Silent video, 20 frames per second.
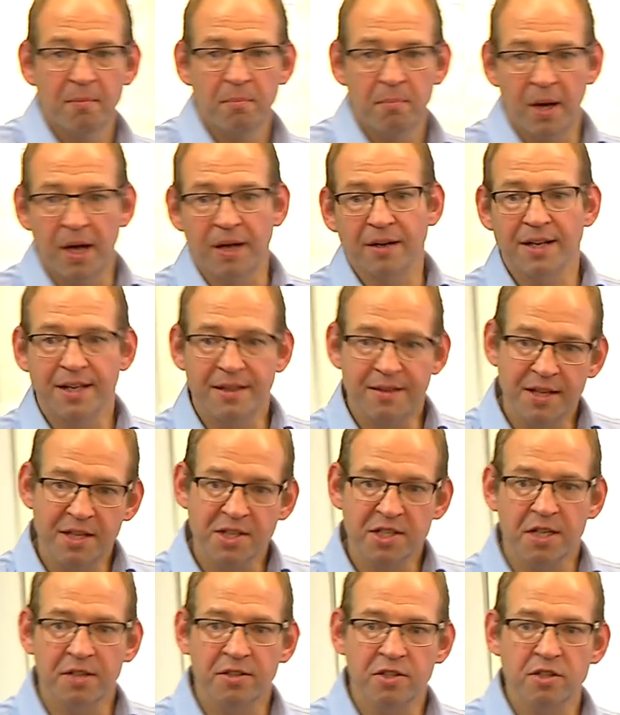But in
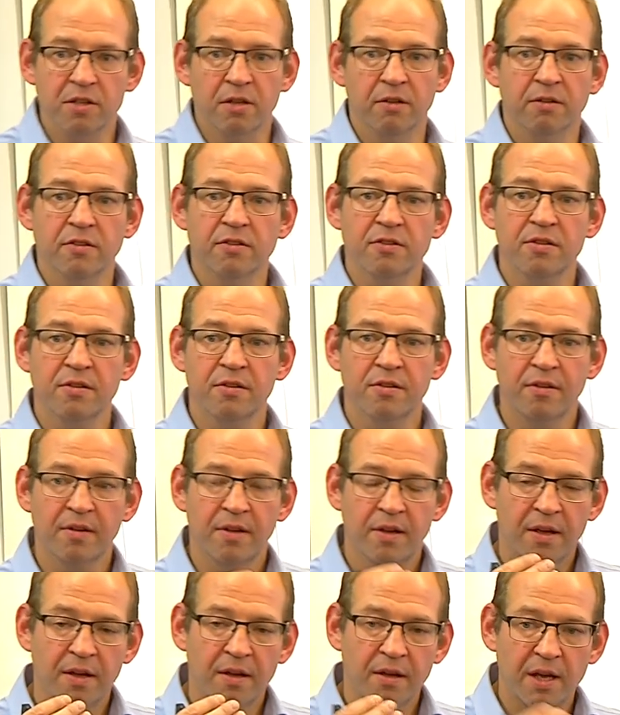this instance,
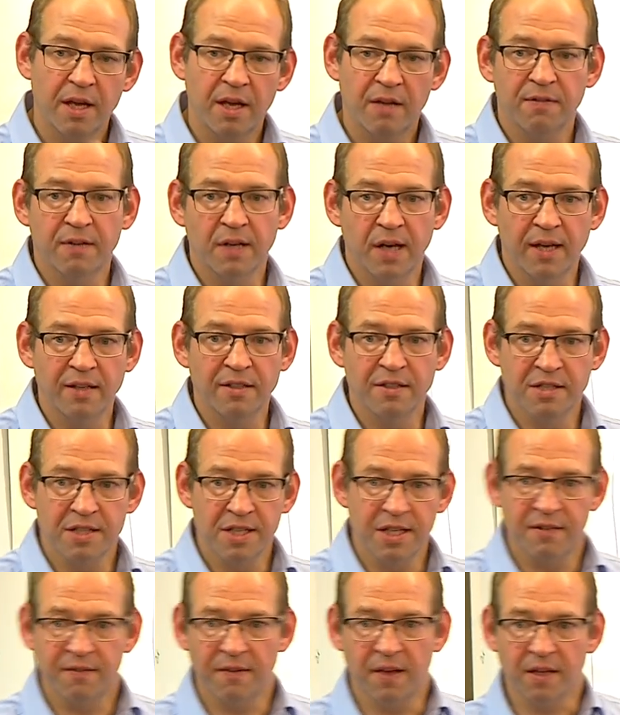if the latent
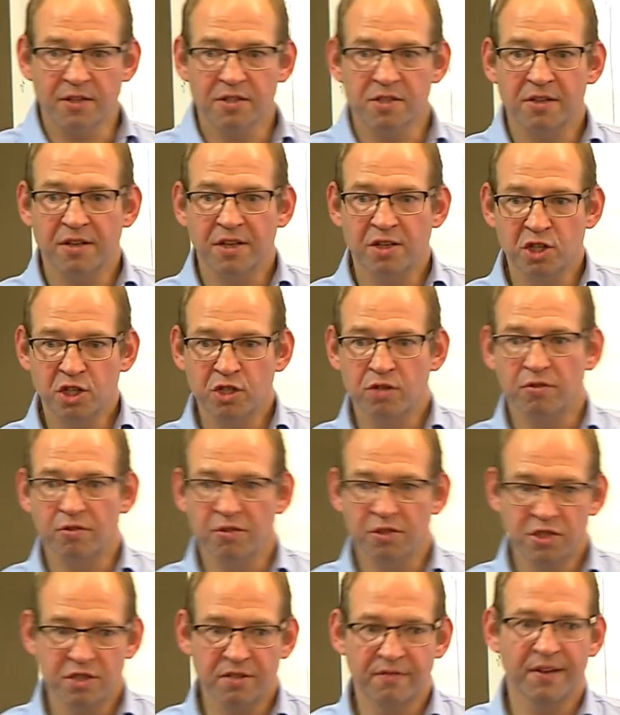defects
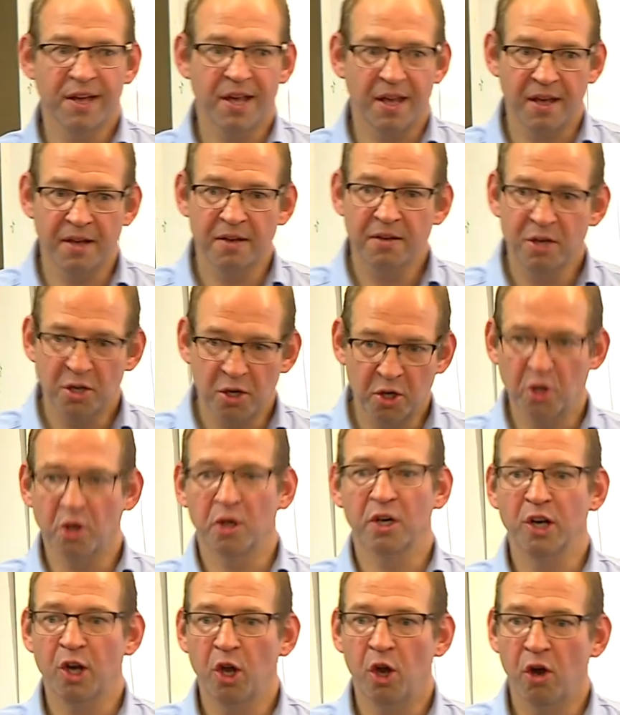insurer surveyor had
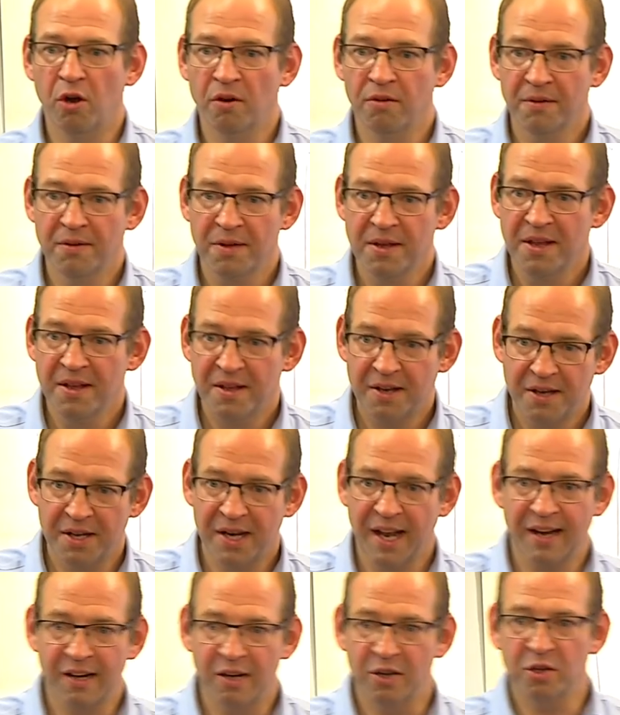gone along yeah.
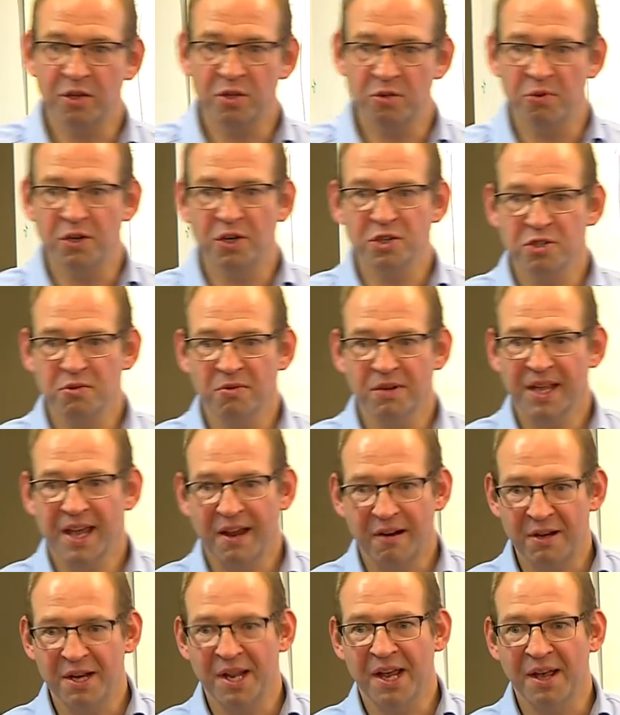and had a look at the works that were
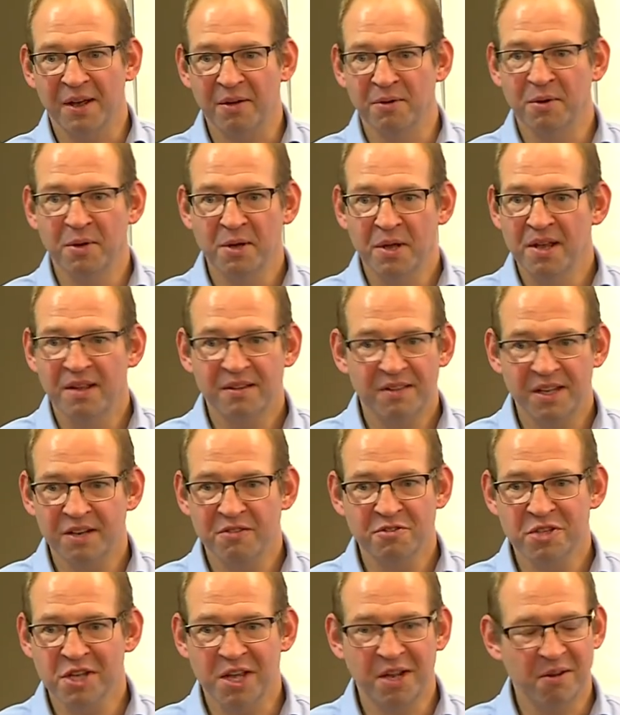carried out, they'd
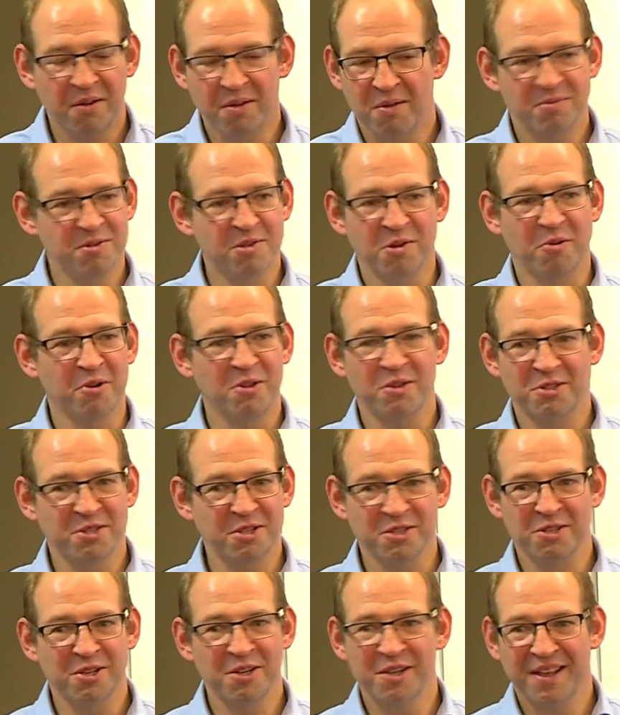have said, I'm sorry, this
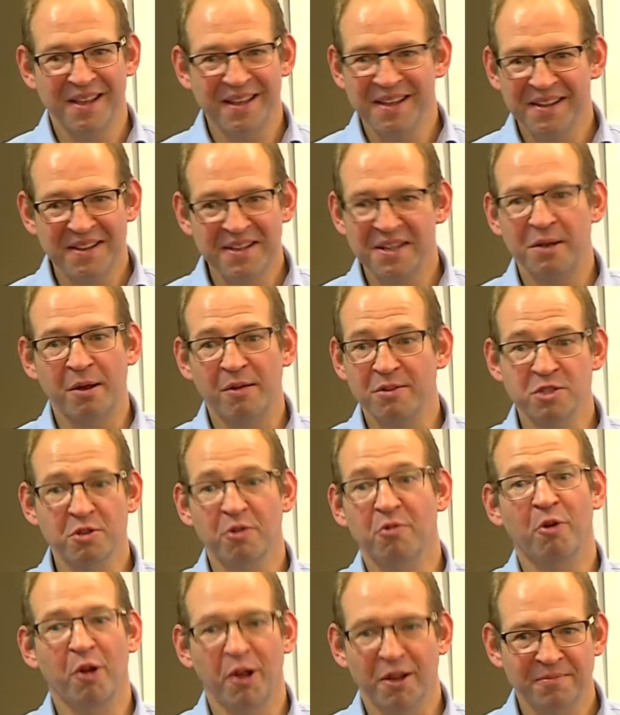is, you know, it's
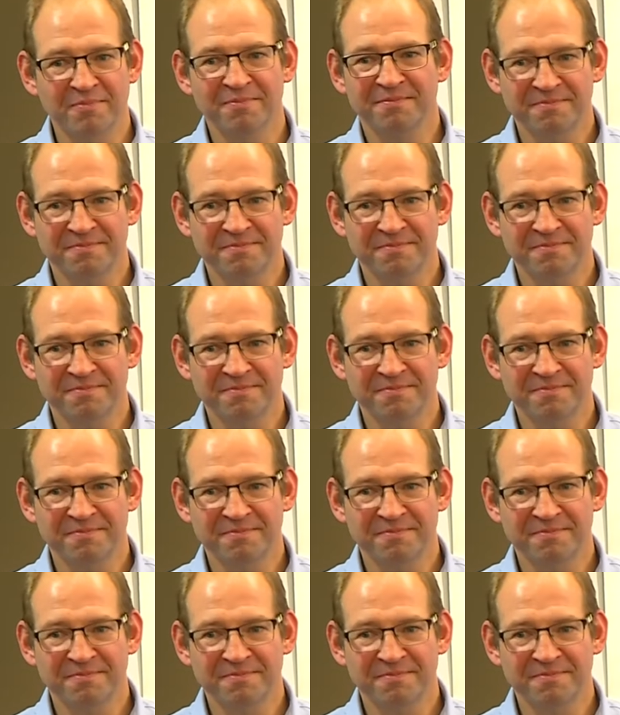not right.